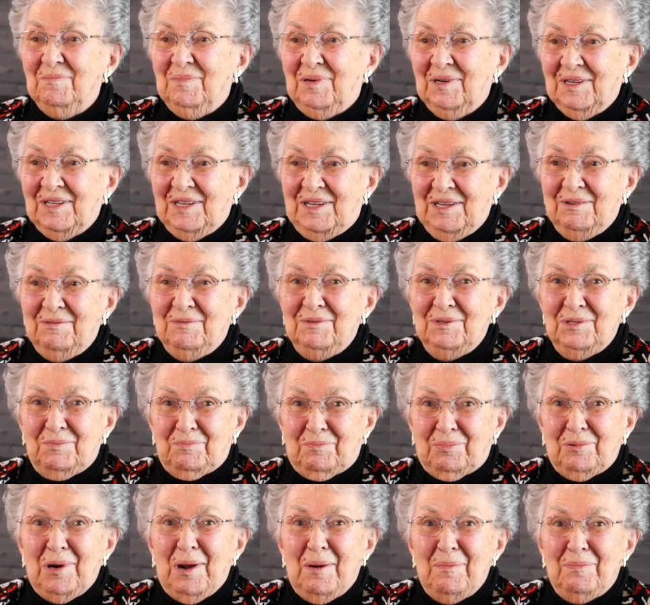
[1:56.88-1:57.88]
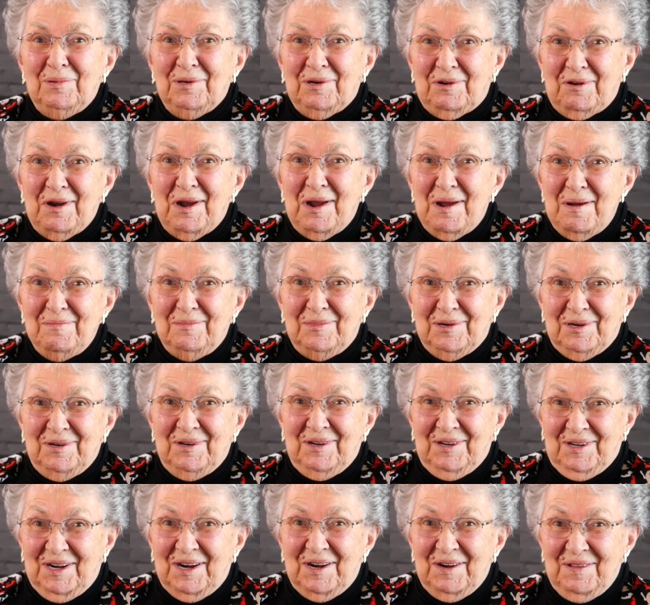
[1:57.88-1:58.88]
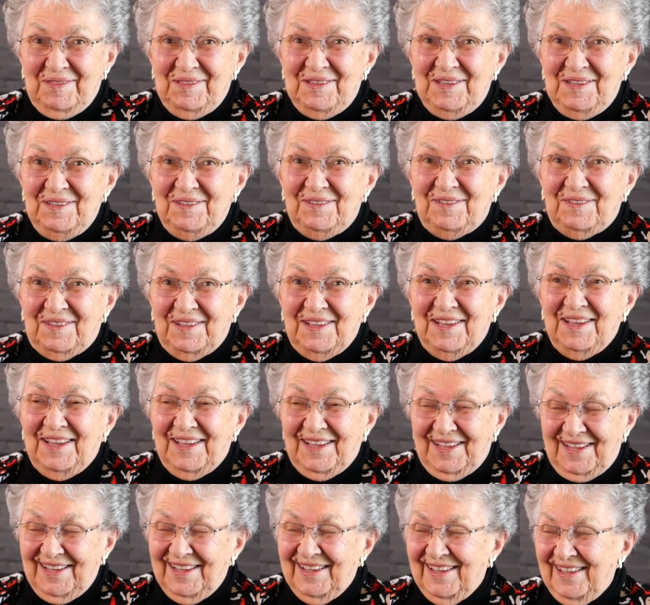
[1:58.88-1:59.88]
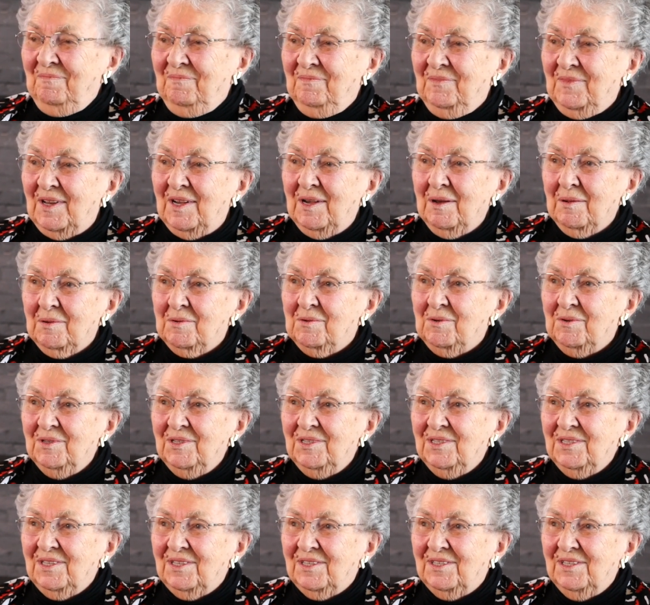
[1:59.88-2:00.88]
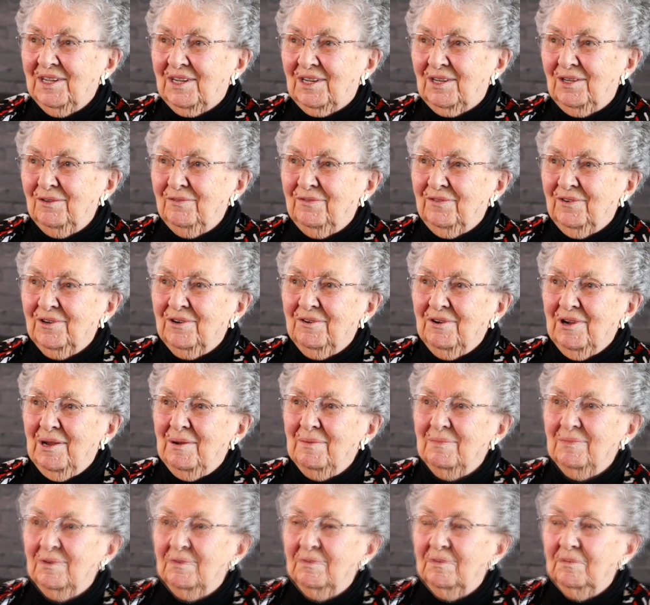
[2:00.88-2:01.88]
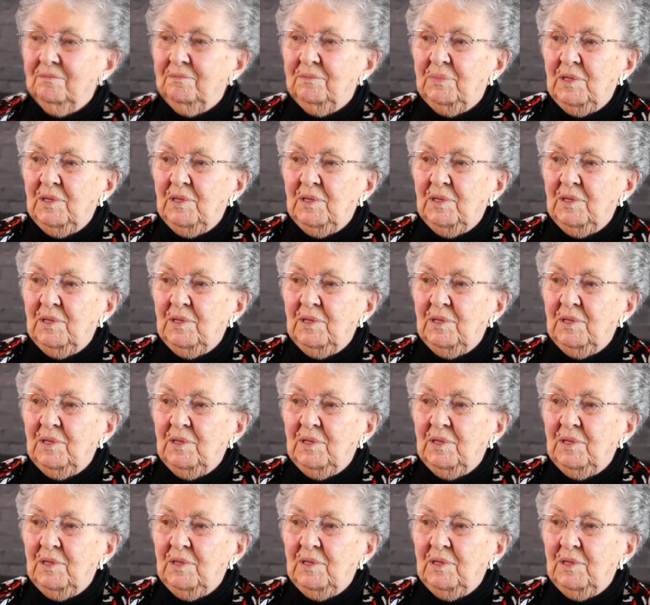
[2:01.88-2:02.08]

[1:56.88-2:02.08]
But it was proper grammar. Are these they? and I'm quite a stickler for grammar.